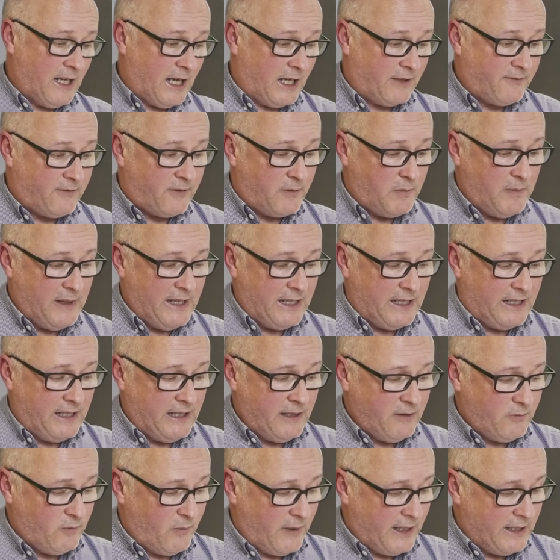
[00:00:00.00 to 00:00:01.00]
And for
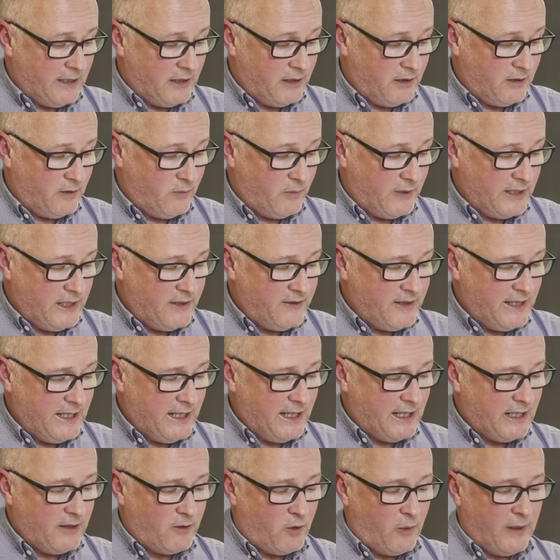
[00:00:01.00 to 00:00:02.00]
me, when you see
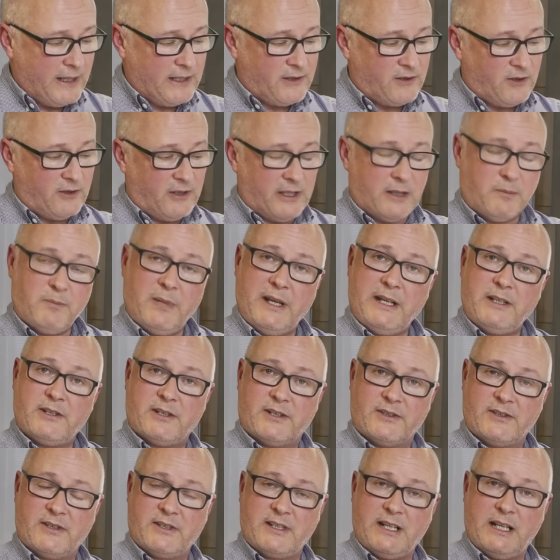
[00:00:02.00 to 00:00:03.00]
kind of quicksort in
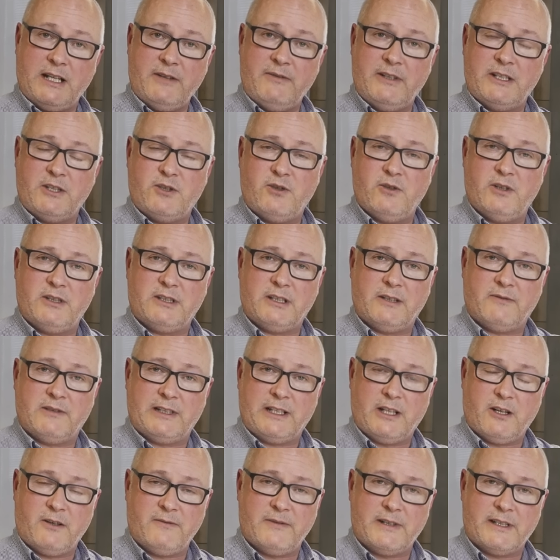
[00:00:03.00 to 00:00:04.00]
pictures, it's kind of
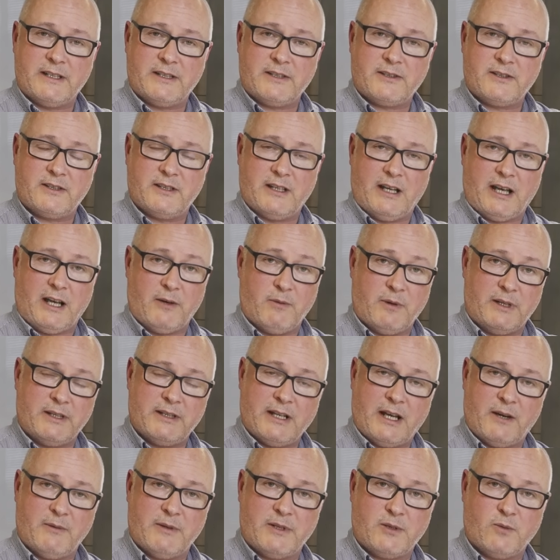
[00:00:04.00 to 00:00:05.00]
intuitively obvious how
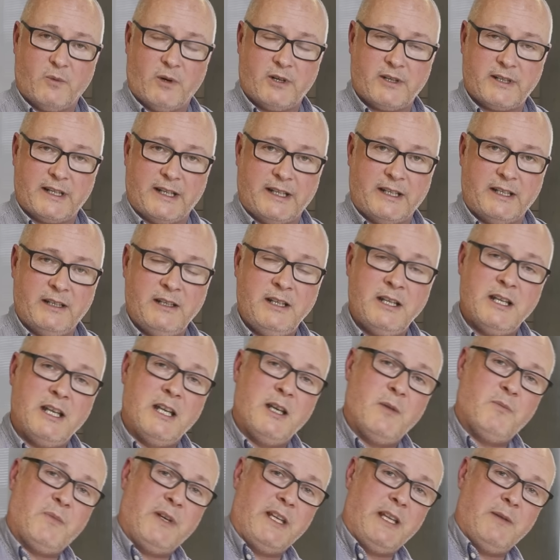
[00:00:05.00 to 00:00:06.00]
it's working,
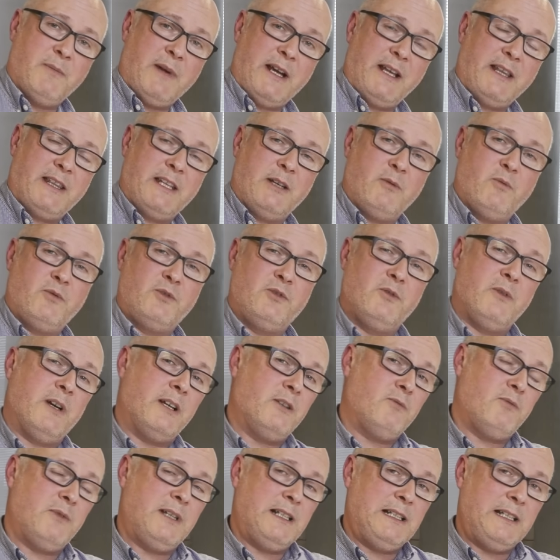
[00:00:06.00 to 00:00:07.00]
but you might think, well, do I
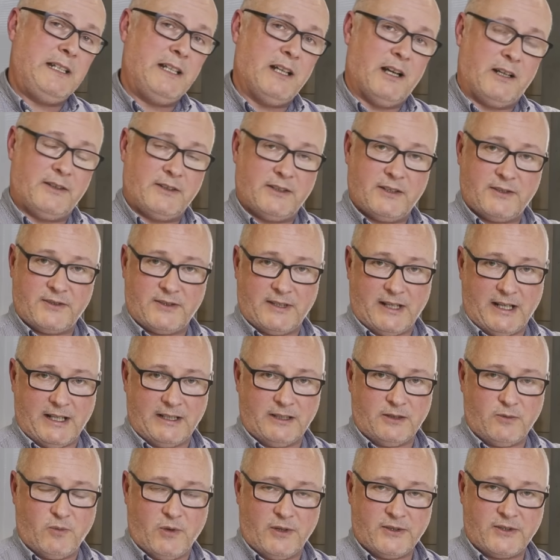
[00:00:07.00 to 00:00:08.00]
really
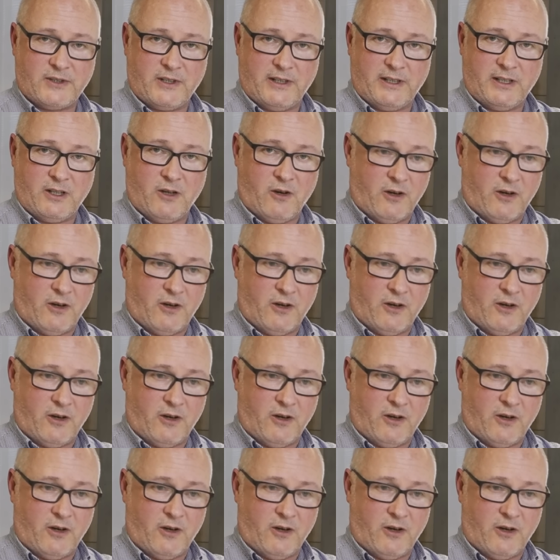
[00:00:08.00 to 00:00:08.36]
understand what's going